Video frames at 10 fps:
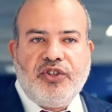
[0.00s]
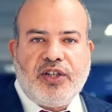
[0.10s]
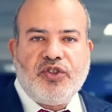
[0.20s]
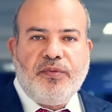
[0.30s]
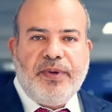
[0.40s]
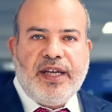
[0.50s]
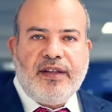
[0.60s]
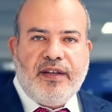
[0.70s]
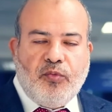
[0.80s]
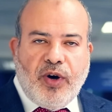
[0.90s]
just to make
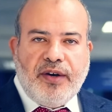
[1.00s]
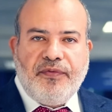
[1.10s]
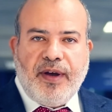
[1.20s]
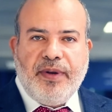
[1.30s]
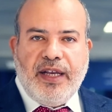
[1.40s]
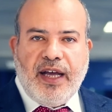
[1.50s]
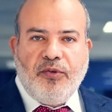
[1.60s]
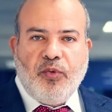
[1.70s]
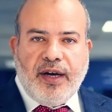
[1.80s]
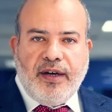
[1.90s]
it in one family
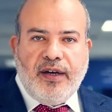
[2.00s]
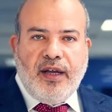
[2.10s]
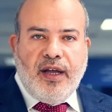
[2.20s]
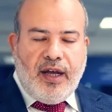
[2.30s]
and one,